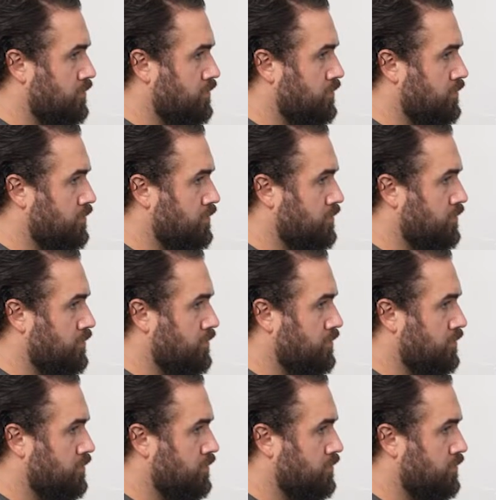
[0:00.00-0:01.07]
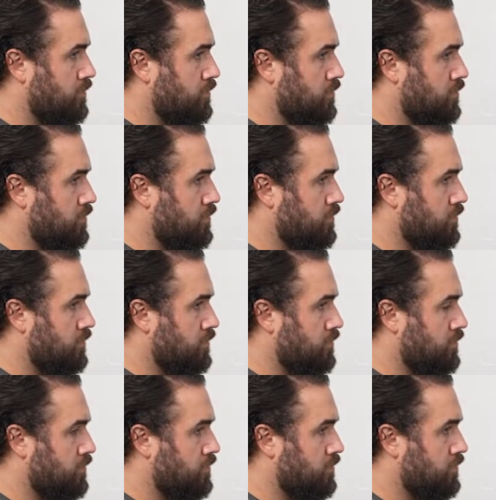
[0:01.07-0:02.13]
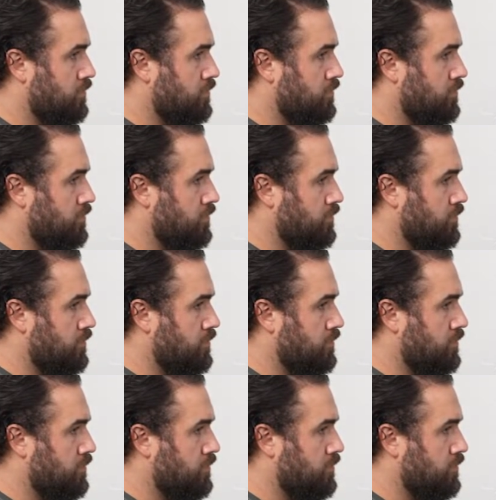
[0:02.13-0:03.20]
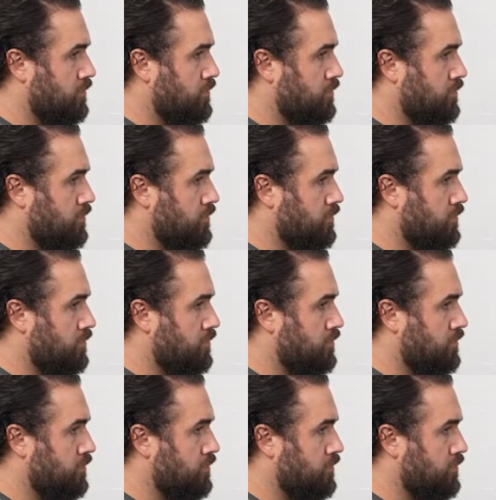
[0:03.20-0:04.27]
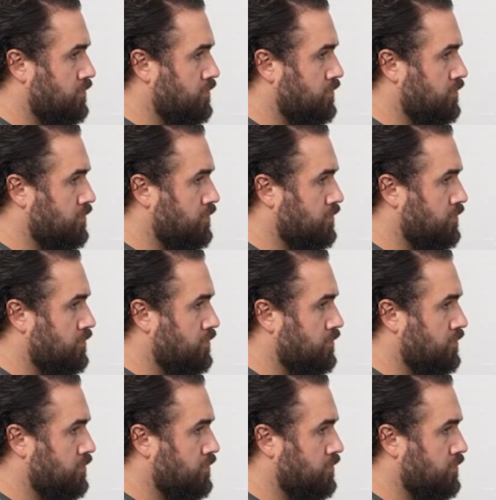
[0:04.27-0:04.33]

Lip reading: (not speaking)